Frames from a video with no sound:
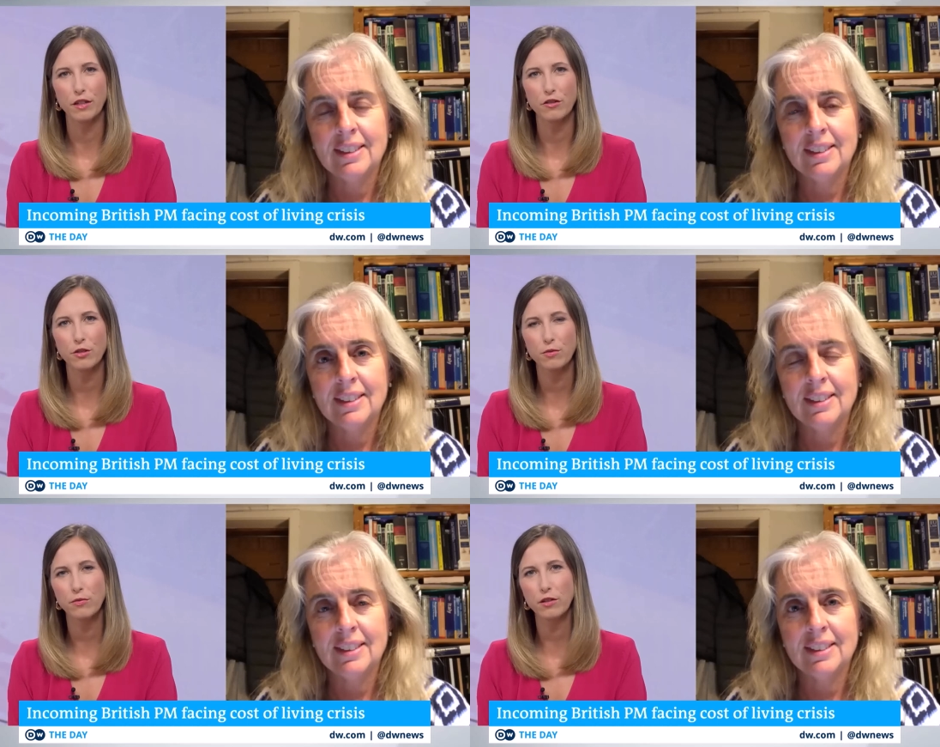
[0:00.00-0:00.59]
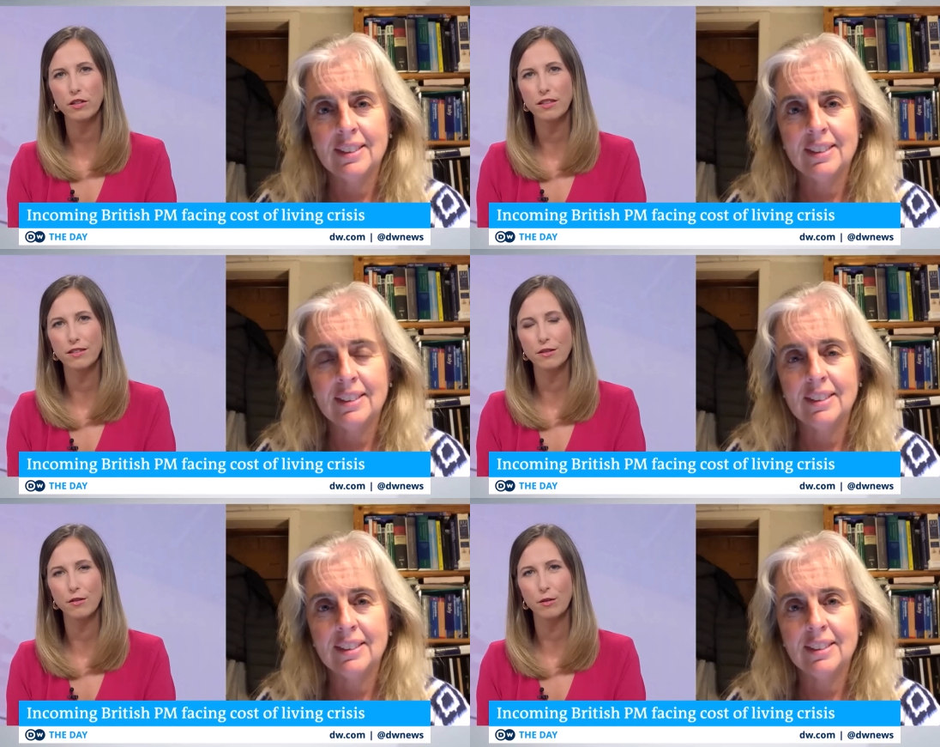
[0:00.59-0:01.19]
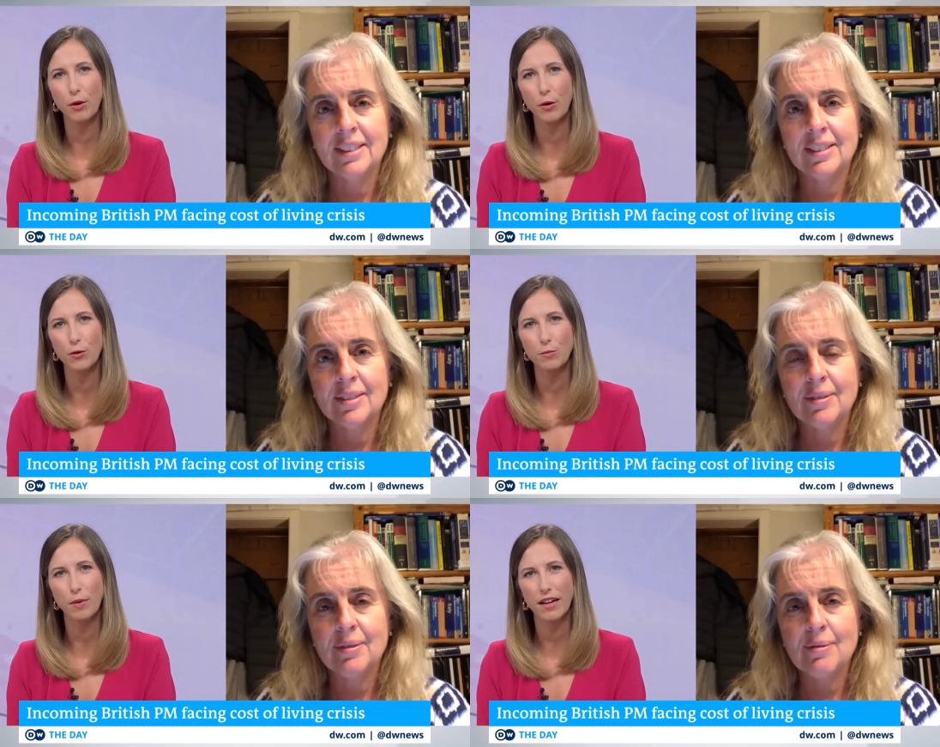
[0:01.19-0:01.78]
Speaker 1: she was voted into the
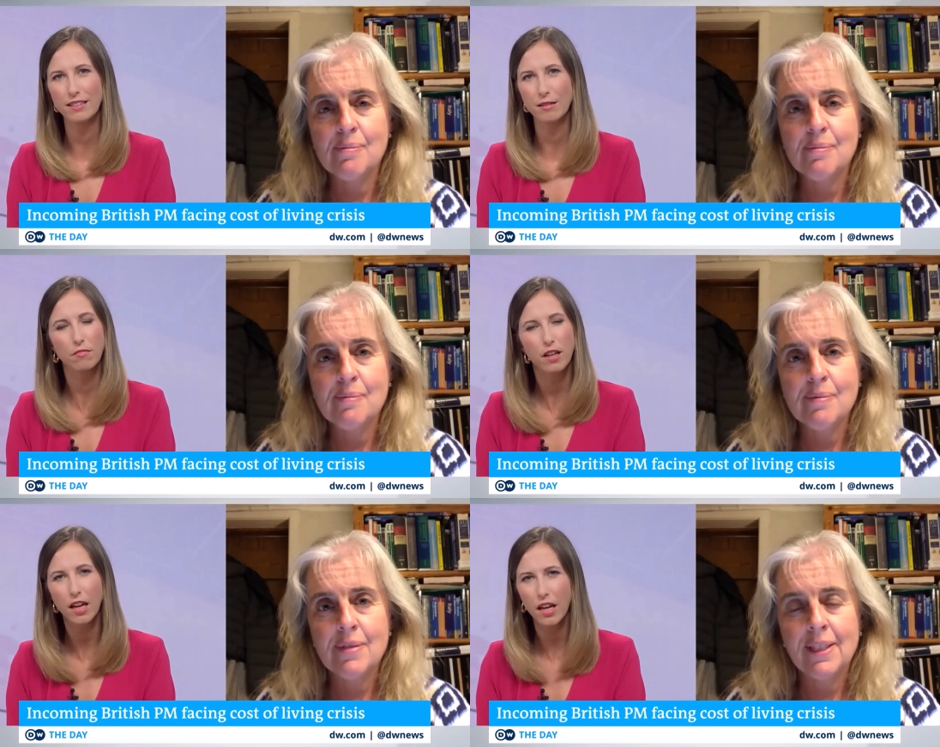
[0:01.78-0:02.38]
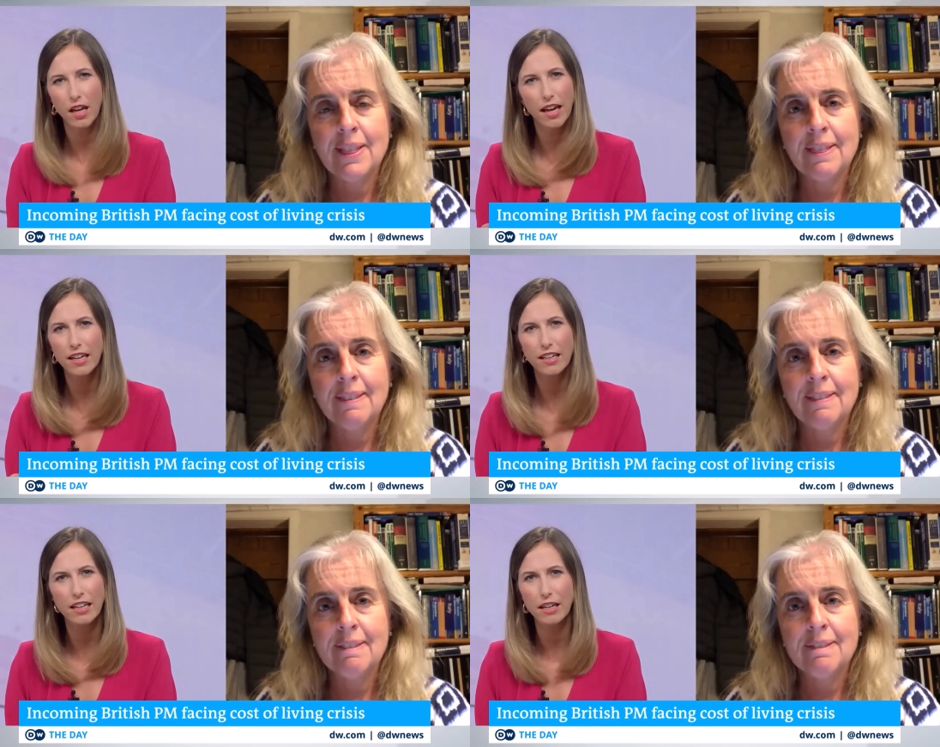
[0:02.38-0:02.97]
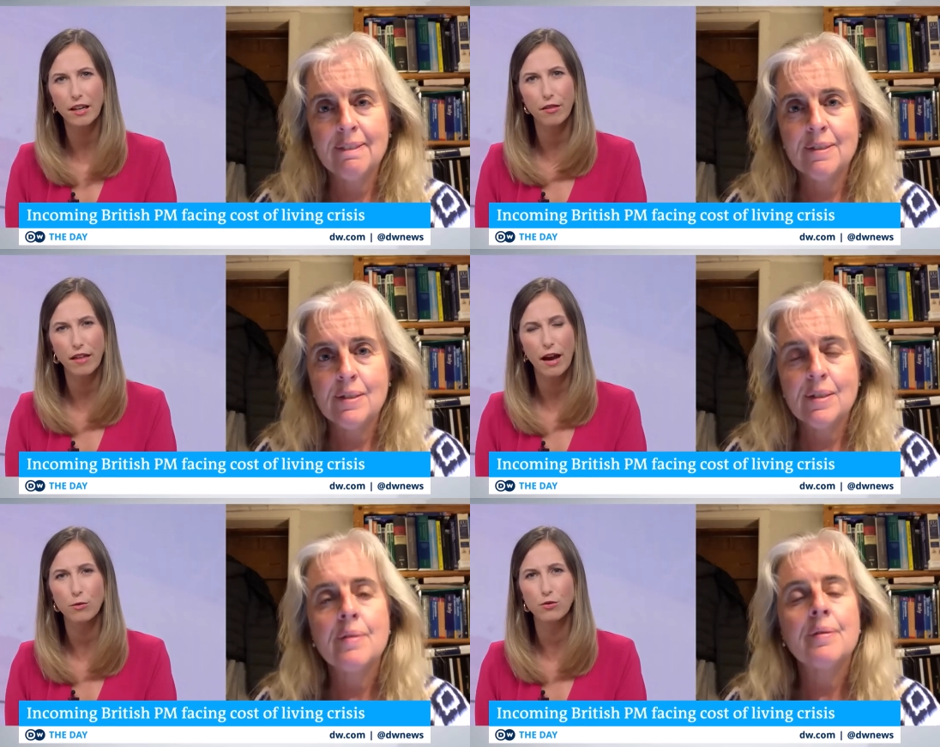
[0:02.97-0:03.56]
post by some
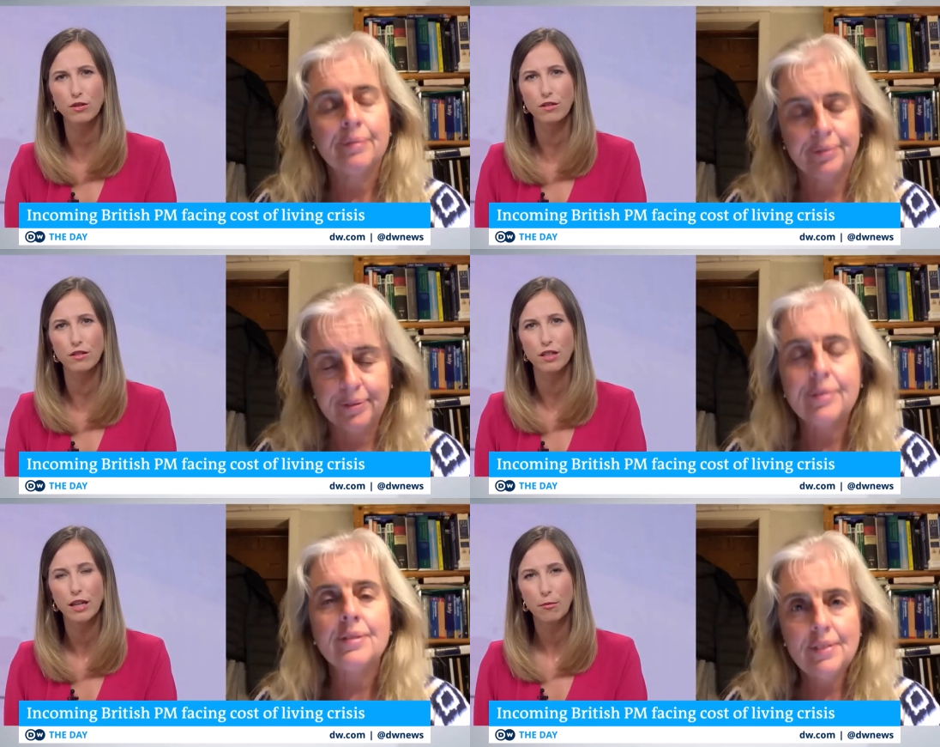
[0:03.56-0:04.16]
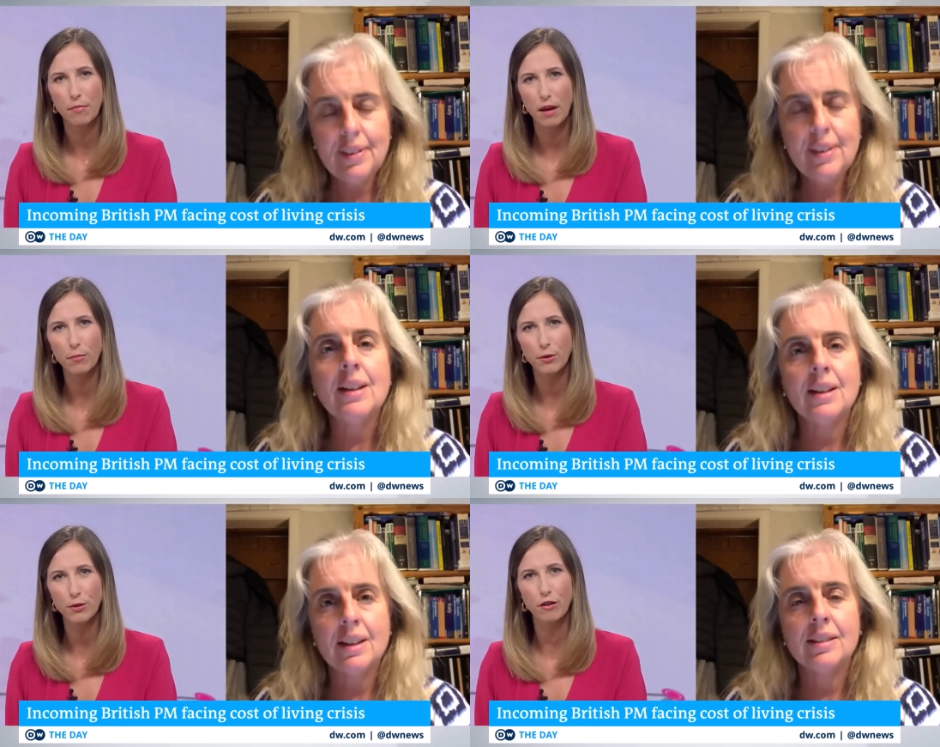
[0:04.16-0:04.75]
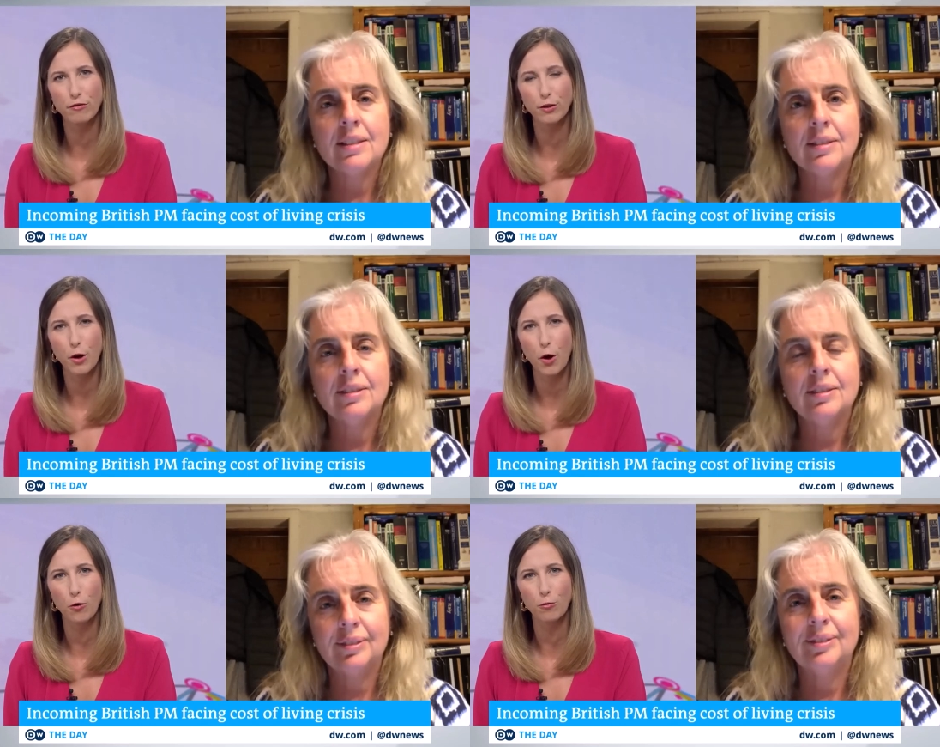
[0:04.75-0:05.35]
80,000 members of her
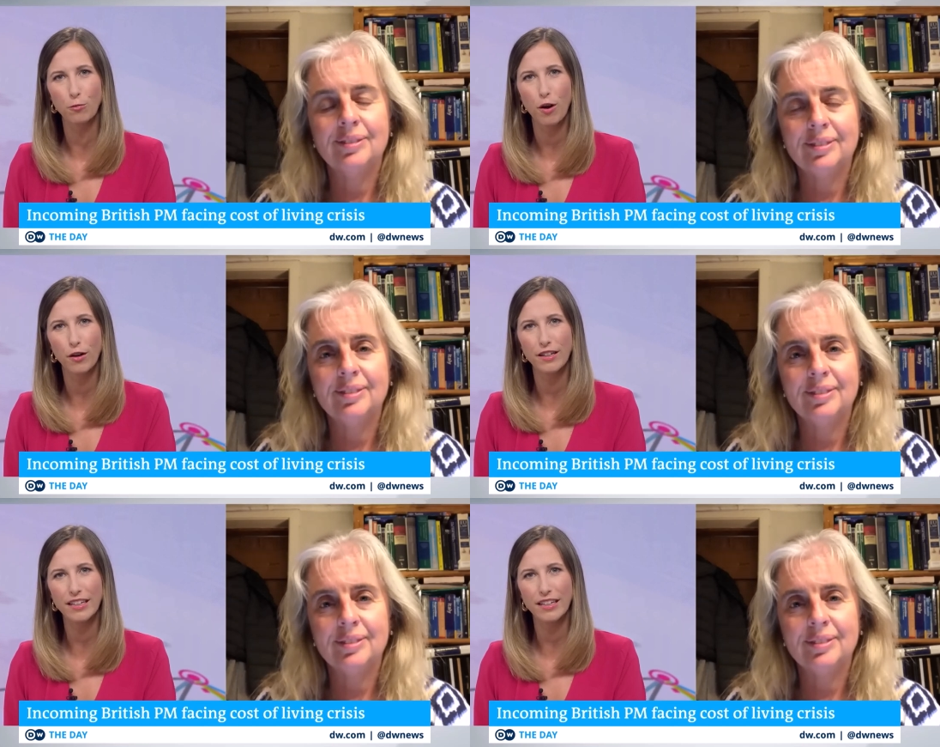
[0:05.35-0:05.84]
own party.